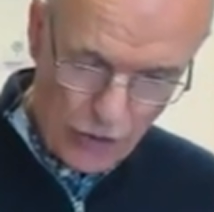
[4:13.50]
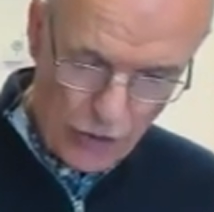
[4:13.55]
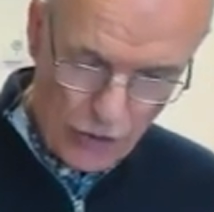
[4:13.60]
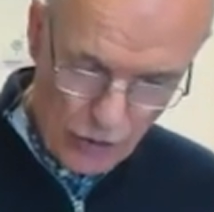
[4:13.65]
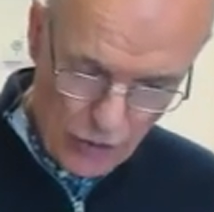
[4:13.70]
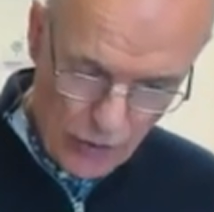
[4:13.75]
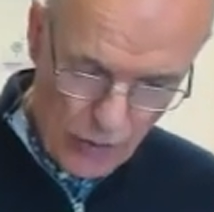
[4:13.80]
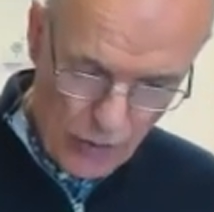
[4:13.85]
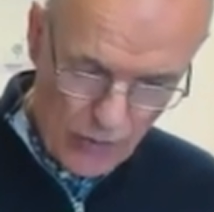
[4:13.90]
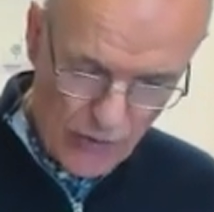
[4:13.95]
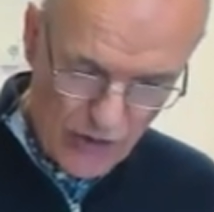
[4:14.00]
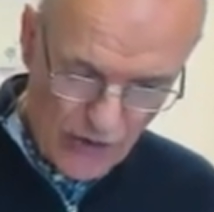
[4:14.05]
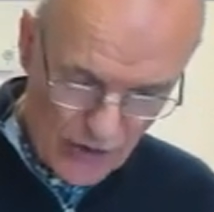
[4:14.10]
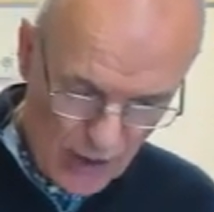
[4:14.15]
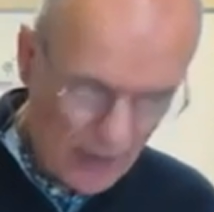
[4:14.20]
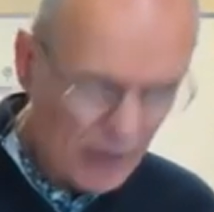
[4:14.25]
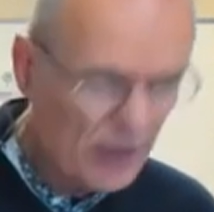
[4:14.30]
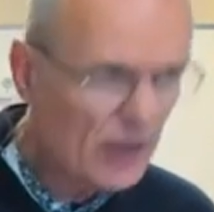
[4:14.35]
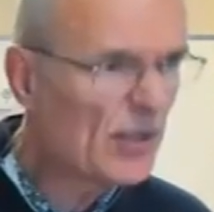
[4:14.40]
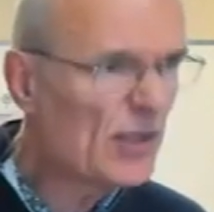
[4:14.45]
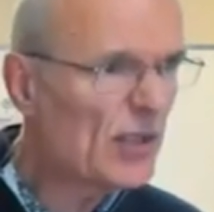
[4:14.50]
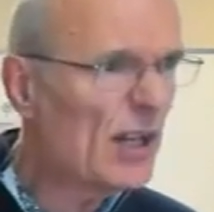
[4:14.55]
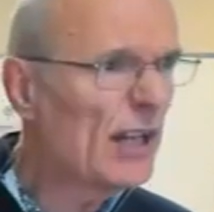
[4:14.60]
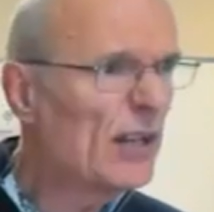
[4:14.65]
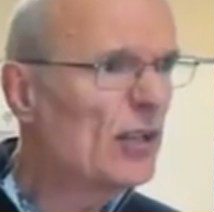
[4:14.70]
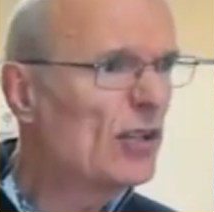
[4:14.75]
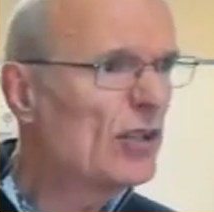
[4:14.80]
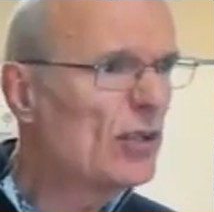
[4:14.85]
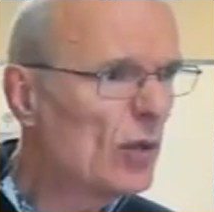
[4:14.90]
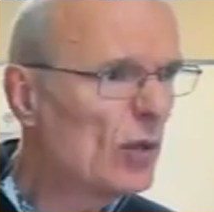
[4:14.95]
true sons
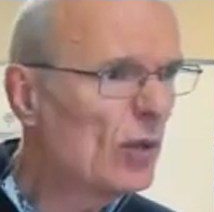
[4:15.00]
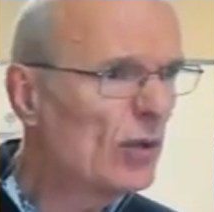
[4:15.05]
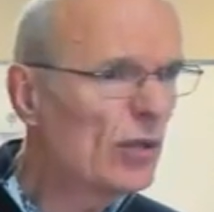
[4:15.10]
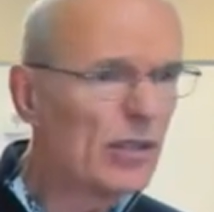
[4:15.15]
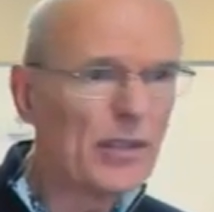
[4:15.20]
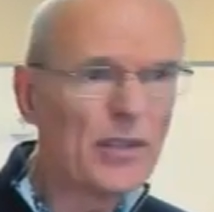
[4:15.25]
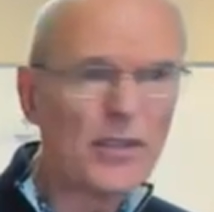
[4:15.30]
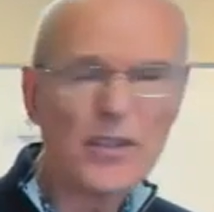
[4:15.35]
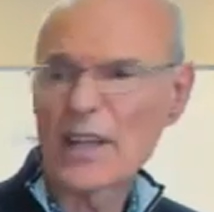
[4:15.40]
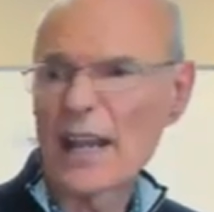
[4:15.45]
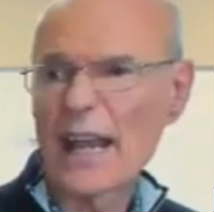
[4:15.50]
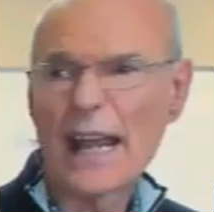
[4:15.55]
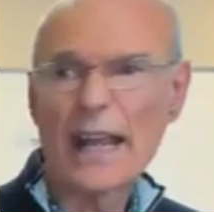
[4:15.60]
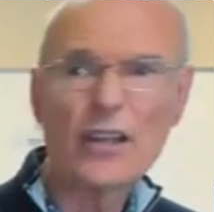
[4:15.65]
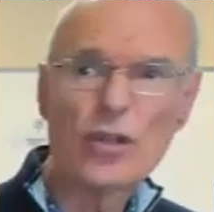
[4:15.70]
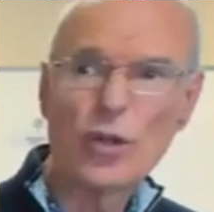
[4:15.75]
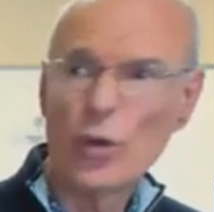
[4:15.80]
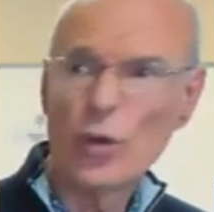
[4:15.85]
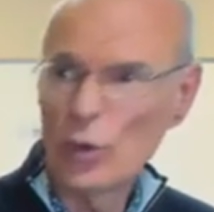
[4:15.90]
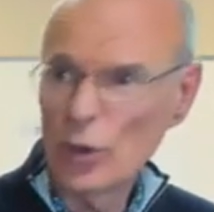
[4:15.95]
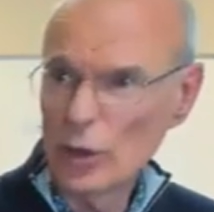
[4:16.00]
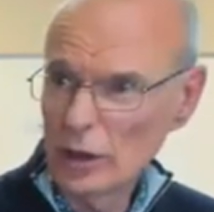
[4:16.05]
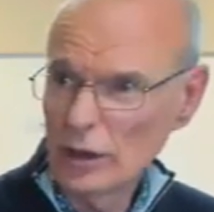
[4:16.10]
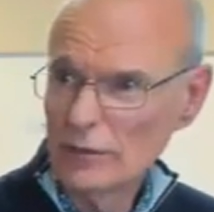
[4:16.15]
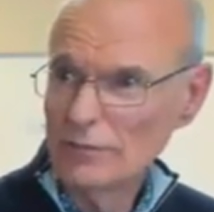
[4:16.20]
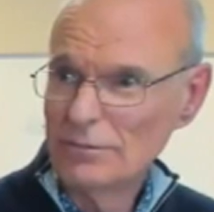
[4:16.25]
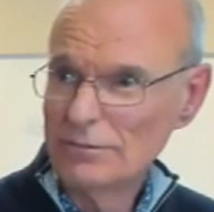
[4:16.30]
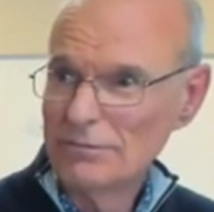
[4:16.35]
and daughters at all.